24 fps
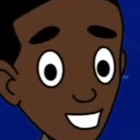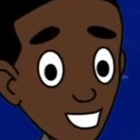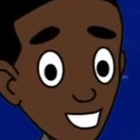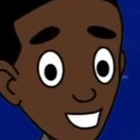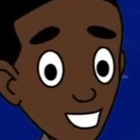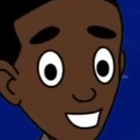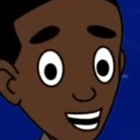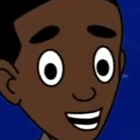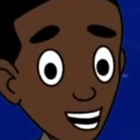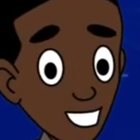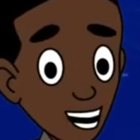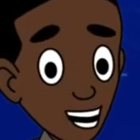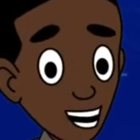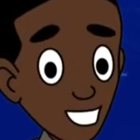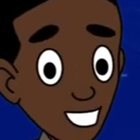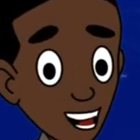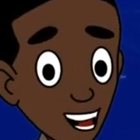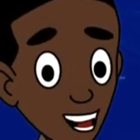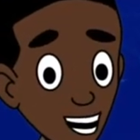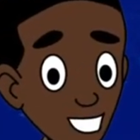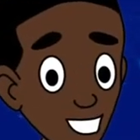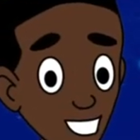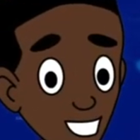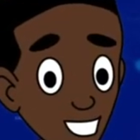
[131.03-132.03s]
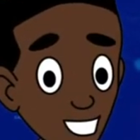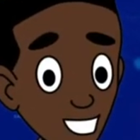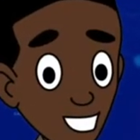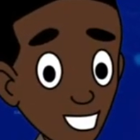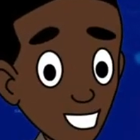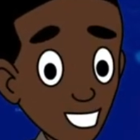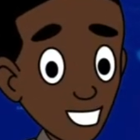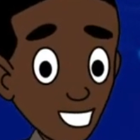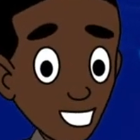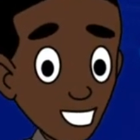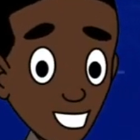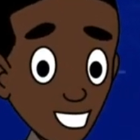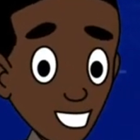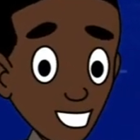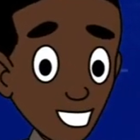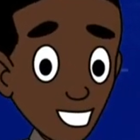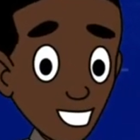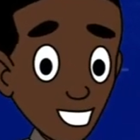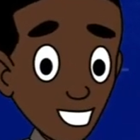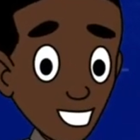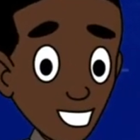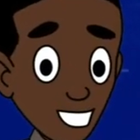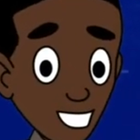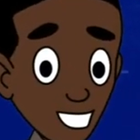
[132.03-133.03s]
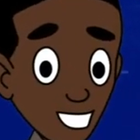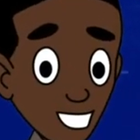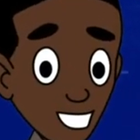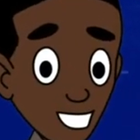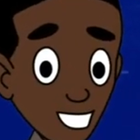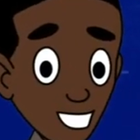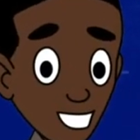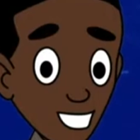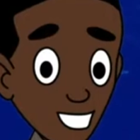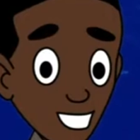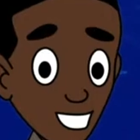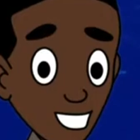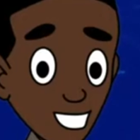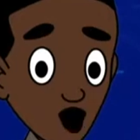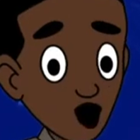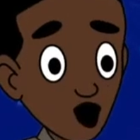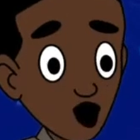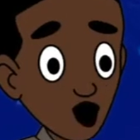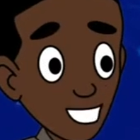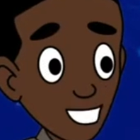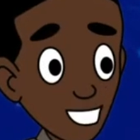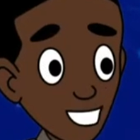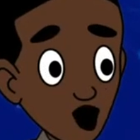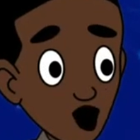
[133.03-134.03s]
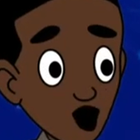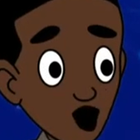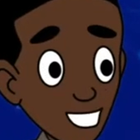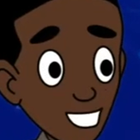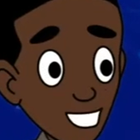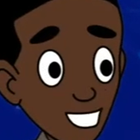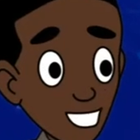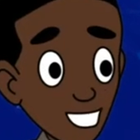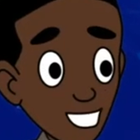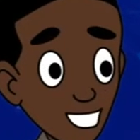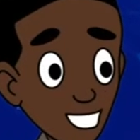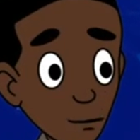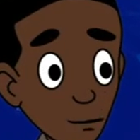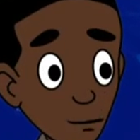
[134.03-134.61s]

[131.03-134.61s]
and is expected to be completed by December